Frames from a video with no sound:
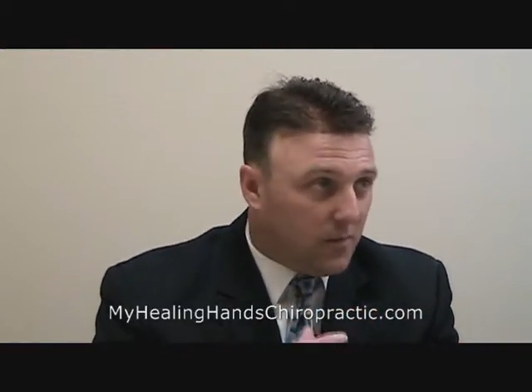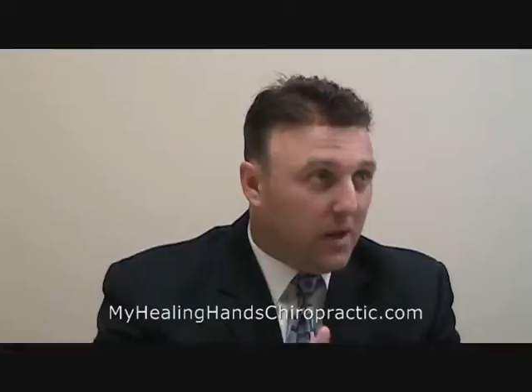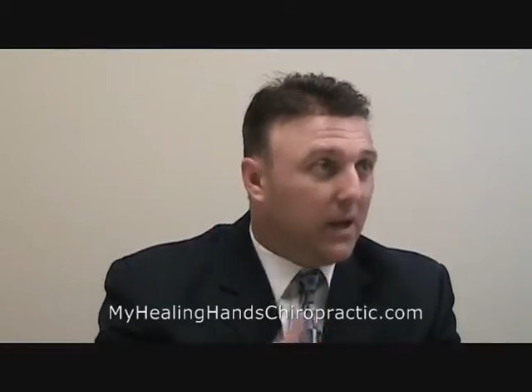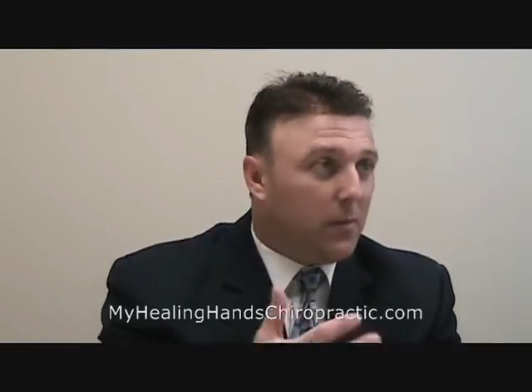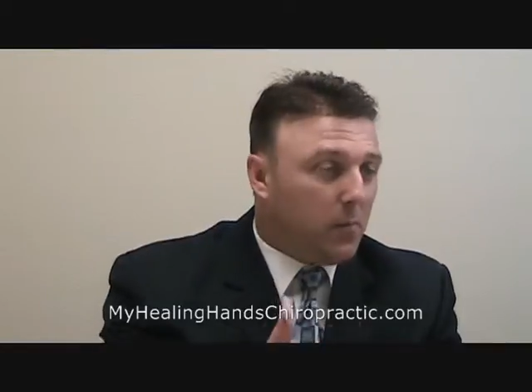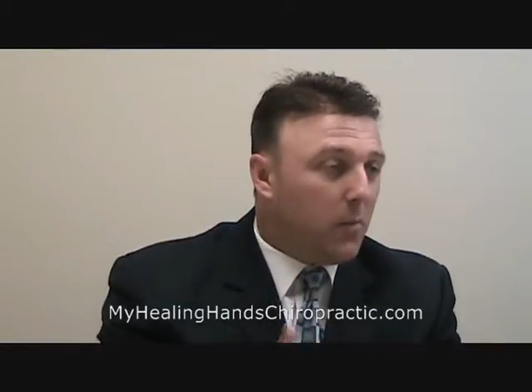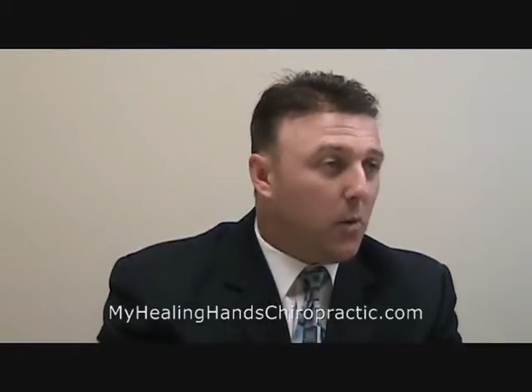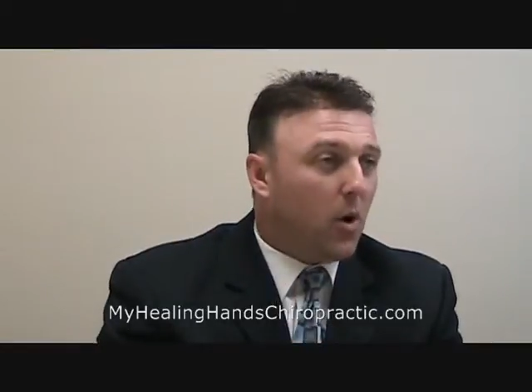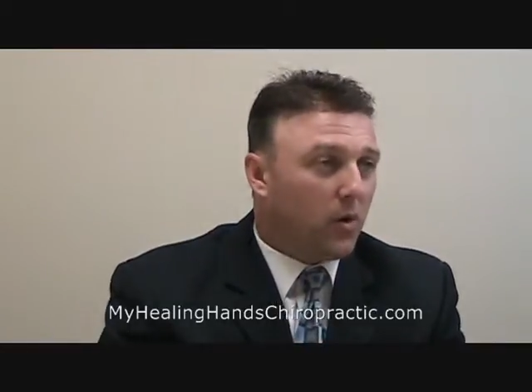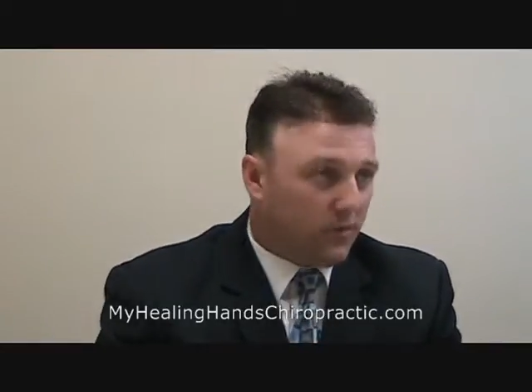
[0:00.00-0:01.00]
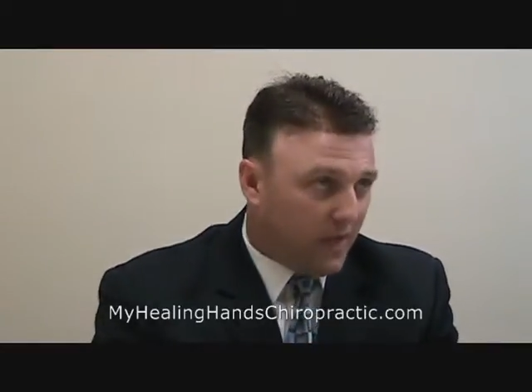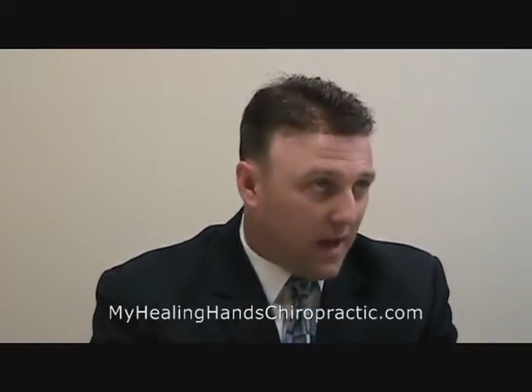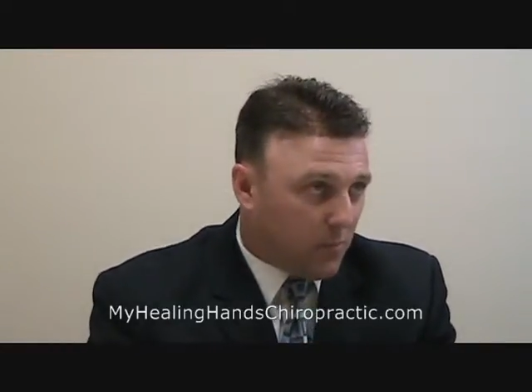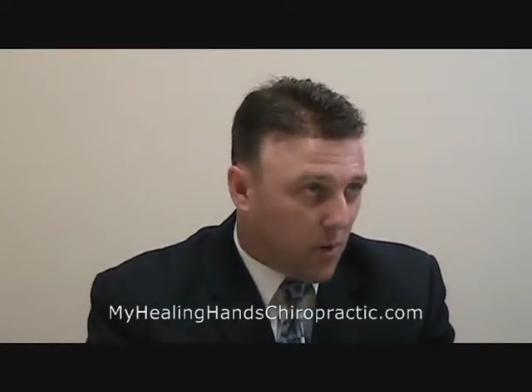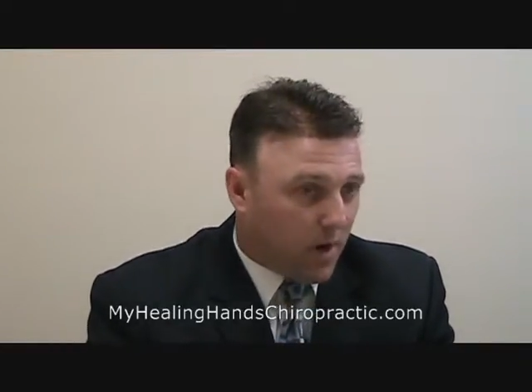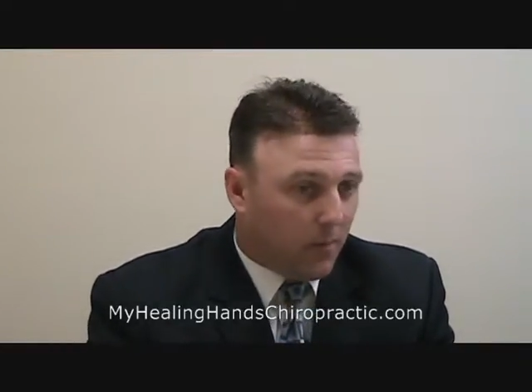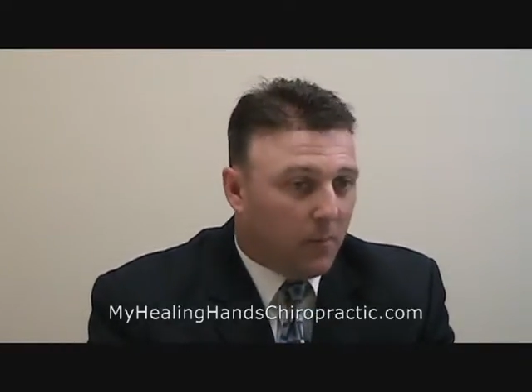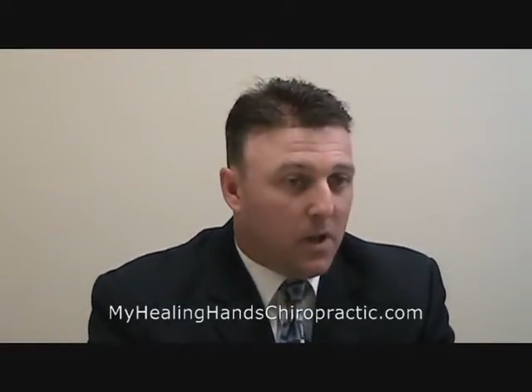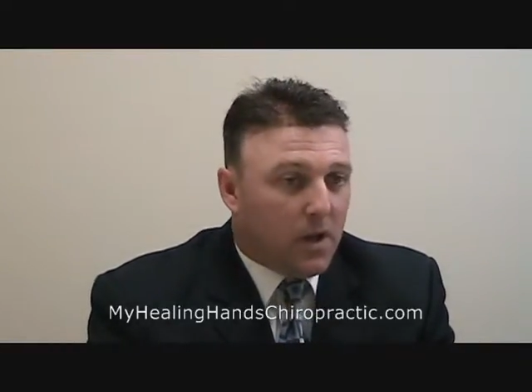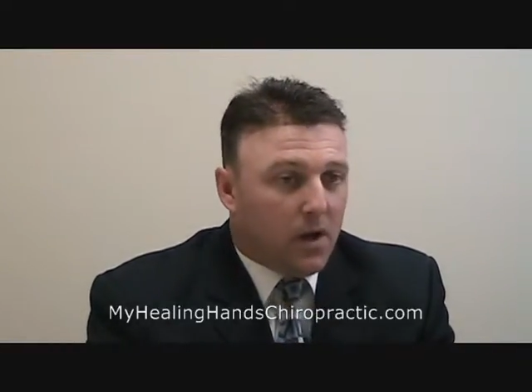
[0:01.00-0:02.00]
being a part of that problem.
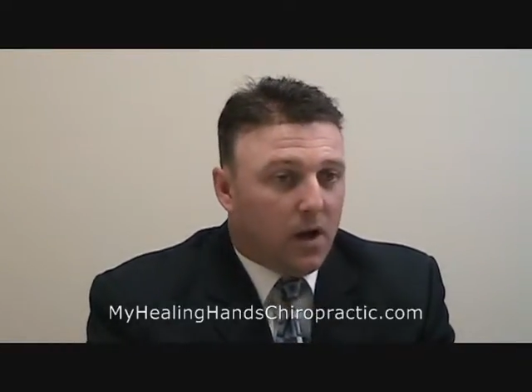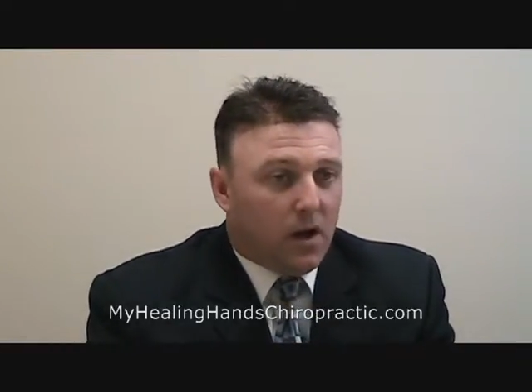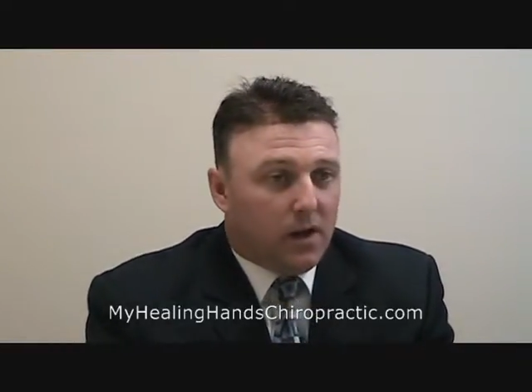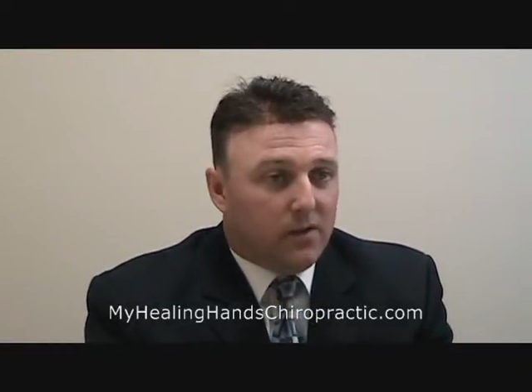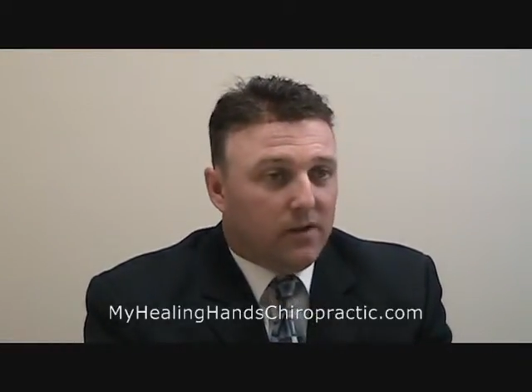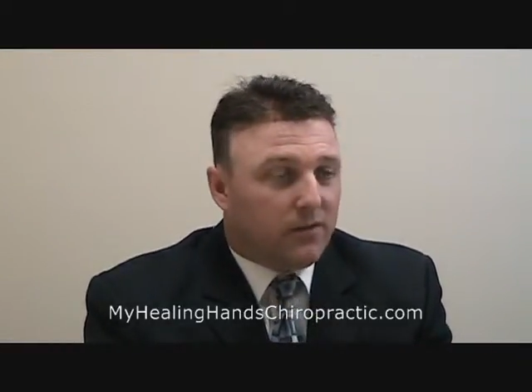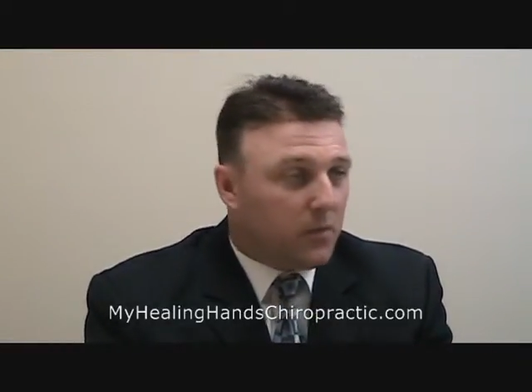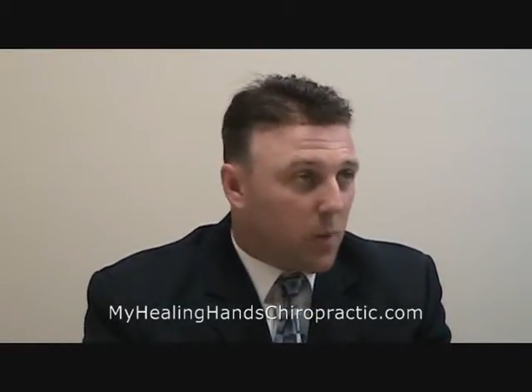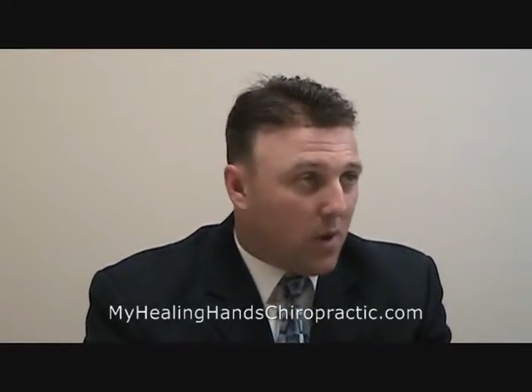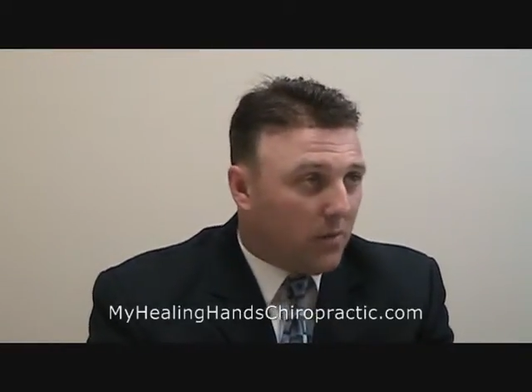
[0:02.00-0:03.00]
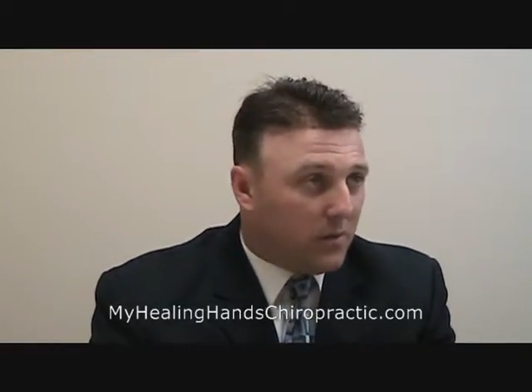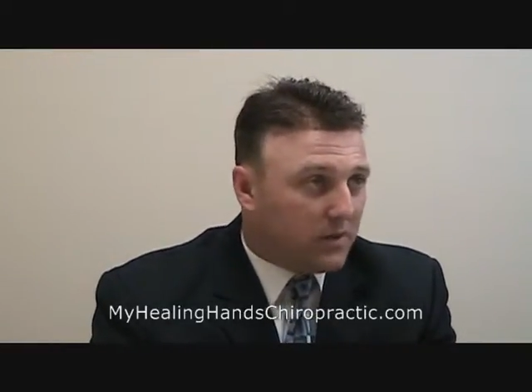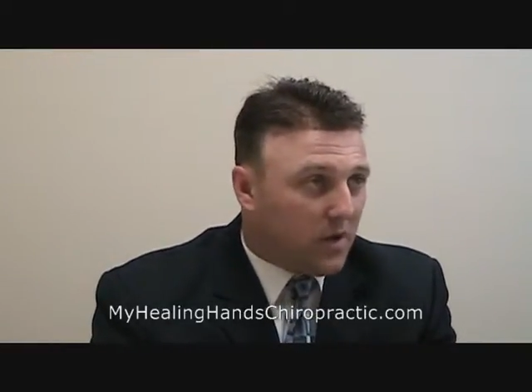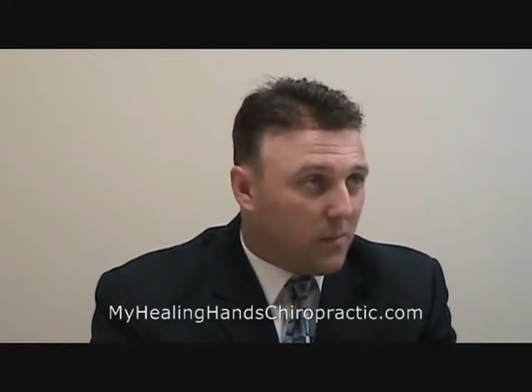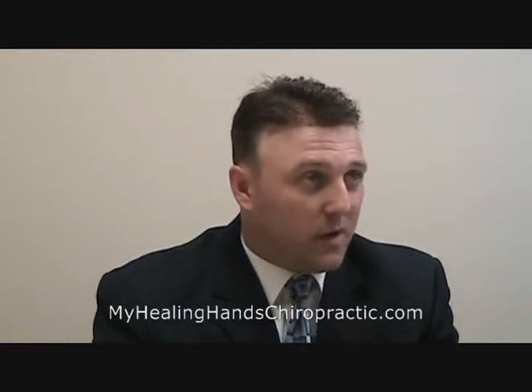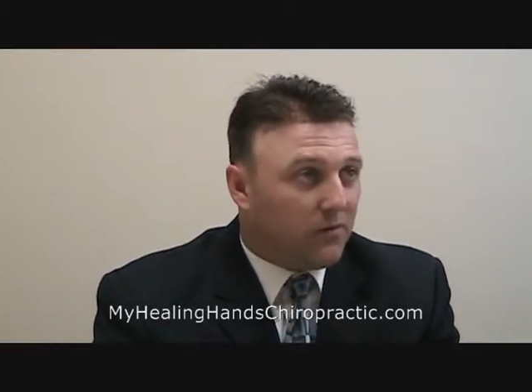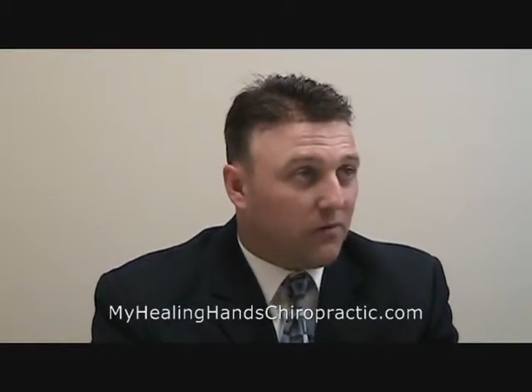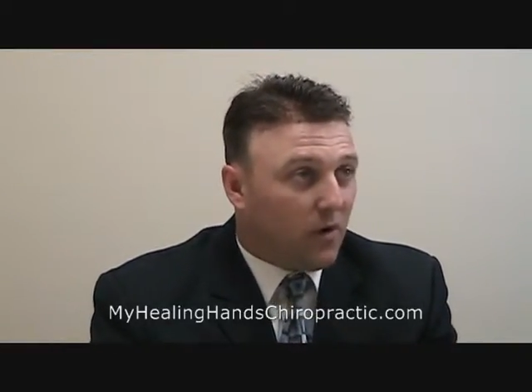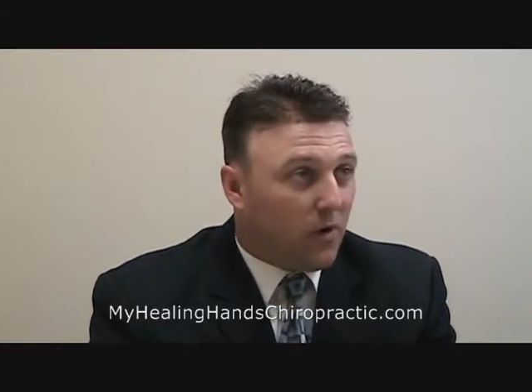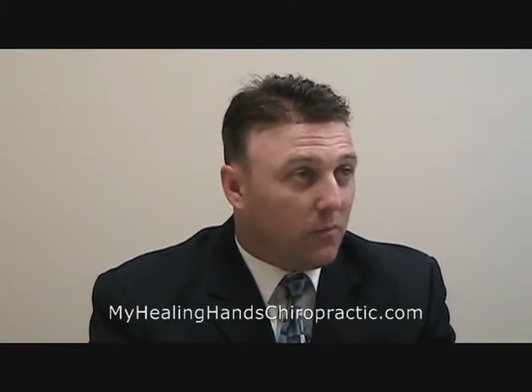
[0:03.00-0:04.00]
If the problem is coming
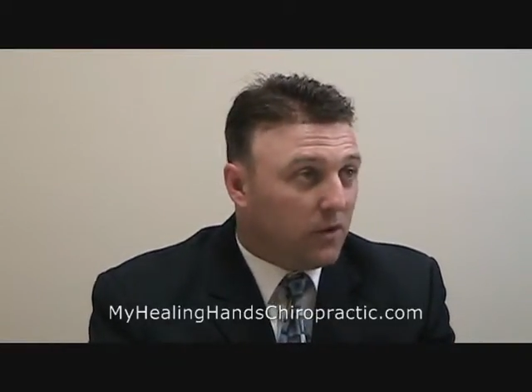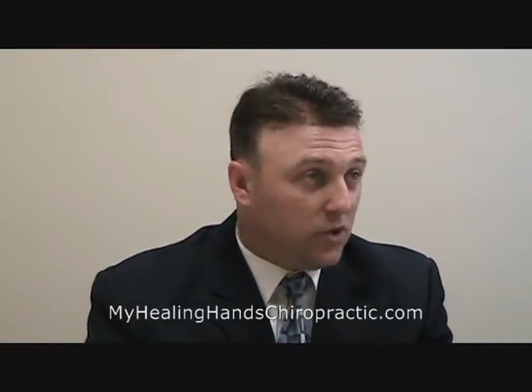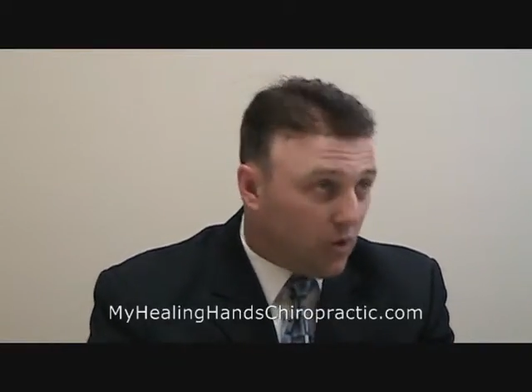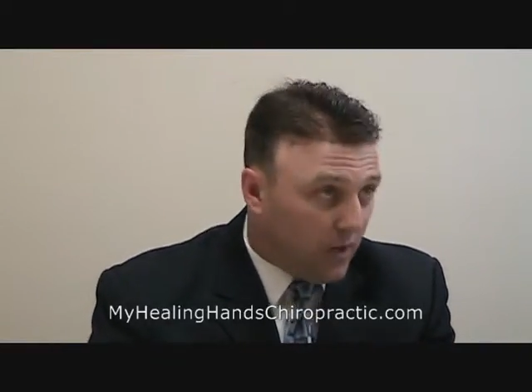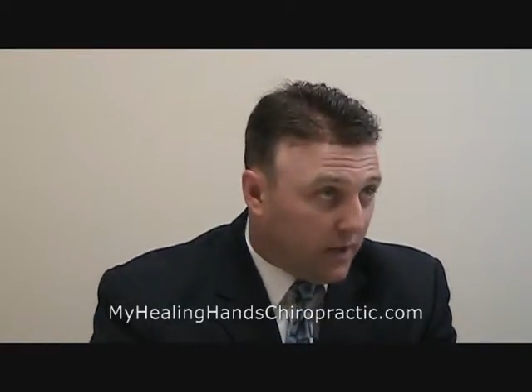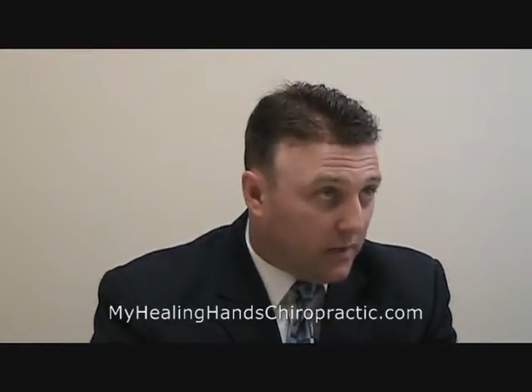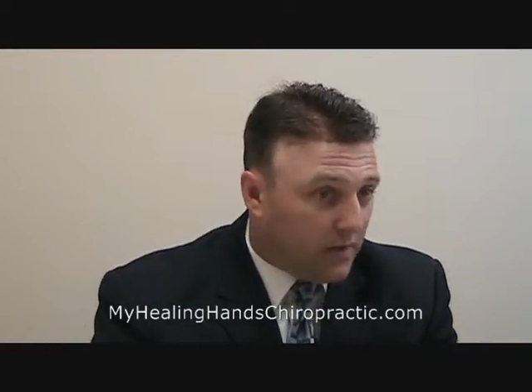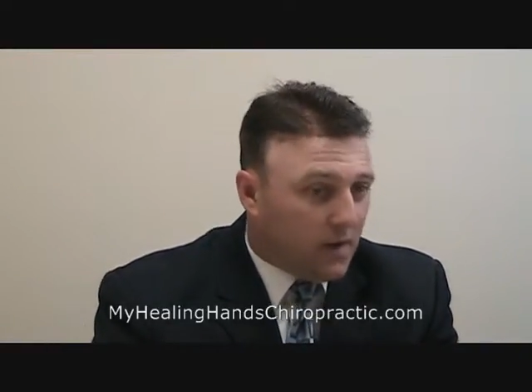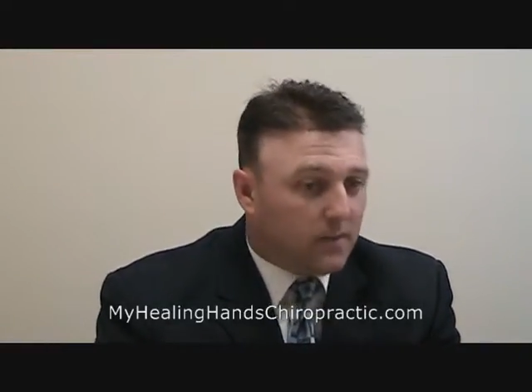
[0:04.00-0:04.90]
from the joint,